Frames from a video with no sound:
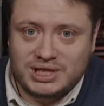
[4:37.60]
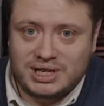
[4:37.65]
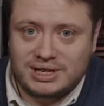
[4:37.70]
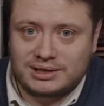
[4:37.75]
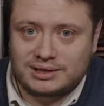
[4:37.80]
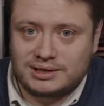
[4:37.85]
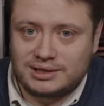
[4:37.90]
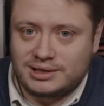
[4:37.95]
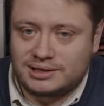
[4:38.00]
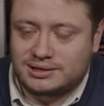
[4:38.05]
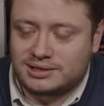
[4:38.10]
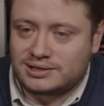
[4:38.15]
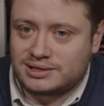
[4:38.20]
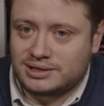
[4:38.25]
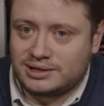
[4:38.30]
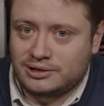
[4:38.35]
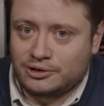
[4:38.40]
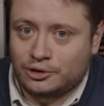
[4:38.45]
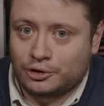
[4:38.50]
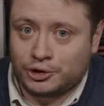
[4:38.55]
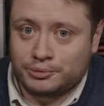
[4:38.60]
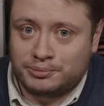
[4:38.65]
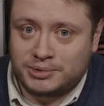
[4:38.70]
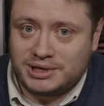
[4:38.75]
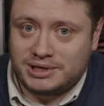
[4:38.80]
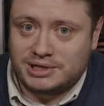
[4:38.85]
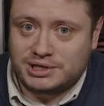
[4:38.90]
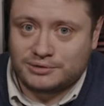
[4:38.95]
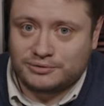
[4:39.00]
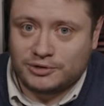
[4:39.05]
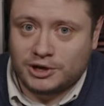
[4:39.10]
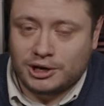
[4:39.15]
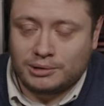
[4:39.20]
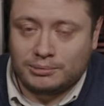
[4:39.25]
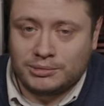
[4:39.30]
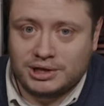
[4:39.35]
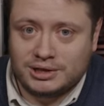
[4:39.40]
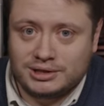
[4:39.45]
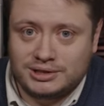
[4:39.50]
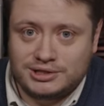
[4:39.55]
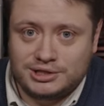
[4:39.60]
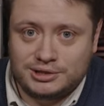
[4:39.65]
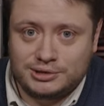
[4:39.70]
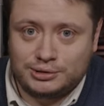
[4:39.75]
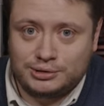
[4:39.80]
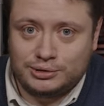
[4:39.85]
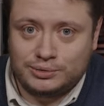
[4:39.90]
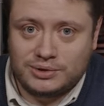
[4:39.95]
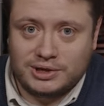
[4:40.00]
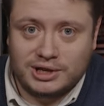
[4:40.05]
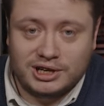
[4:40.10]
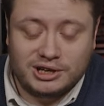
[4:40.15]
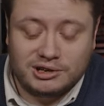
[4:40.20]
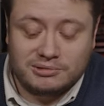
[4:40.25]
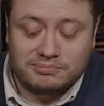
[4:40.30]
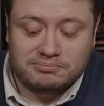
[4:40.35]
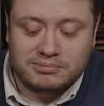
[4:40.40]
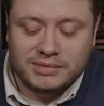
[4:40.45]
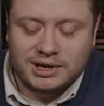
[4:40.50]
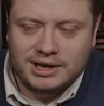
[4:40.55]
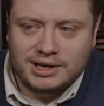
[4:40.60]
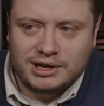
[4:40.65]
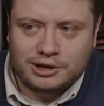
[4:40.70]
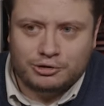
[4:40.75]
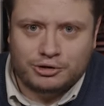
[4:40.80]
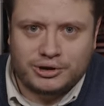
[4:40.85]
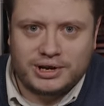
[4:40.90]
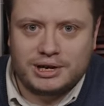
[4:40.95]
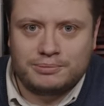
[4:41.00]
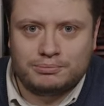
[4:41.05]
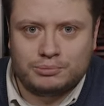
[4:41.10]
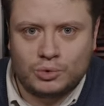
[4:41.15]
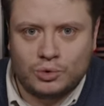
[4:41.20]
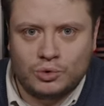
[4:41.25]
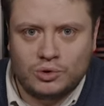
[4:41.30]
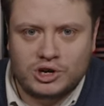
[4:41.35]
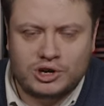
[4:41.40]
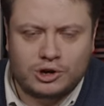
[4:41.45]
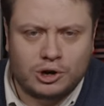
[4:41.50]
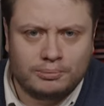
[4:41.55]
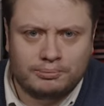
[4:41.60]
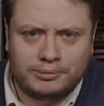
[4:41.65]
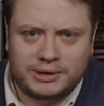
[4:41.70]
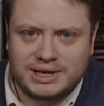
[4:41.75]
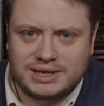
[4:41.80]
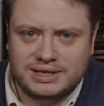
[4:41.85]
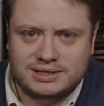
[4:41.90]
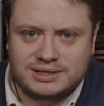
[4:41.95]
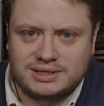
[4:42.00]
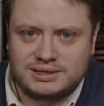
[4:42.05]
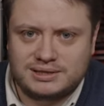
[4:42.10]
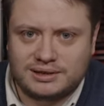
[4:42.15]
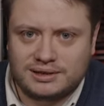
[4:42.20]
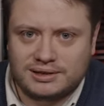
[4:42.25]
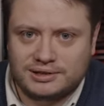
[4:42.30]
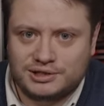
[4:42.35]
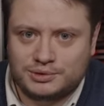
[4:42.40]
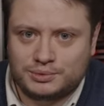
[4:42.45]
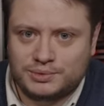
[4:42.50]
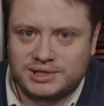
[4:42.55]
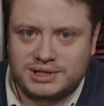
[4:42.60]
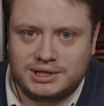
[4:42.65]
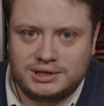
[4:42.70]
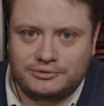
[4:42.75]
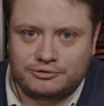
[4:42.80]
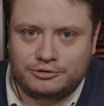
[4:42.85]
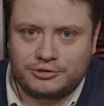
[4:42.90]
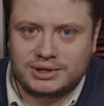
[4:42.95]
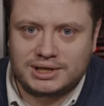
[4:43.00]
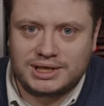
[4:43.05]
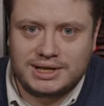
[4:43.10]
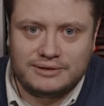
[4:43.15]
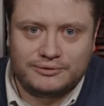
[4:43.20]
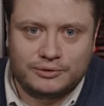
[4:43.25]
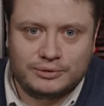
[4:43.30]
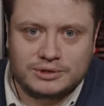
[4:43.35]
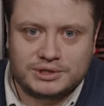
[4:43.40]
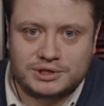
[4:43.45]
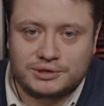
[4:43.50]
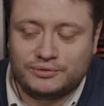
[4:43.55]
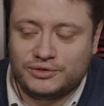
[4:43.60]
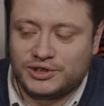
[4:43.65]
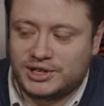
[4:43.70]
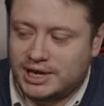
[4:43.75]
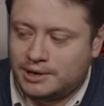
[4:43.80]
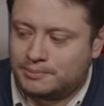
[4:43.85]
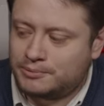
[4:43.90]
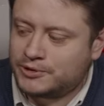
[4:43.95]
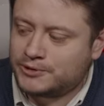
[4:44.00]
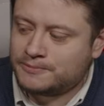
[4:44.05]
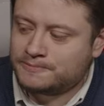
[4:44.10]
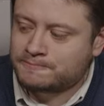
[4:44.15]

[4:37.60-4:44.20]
techniques on a piece of armour to create more complex designs with different levels of depth.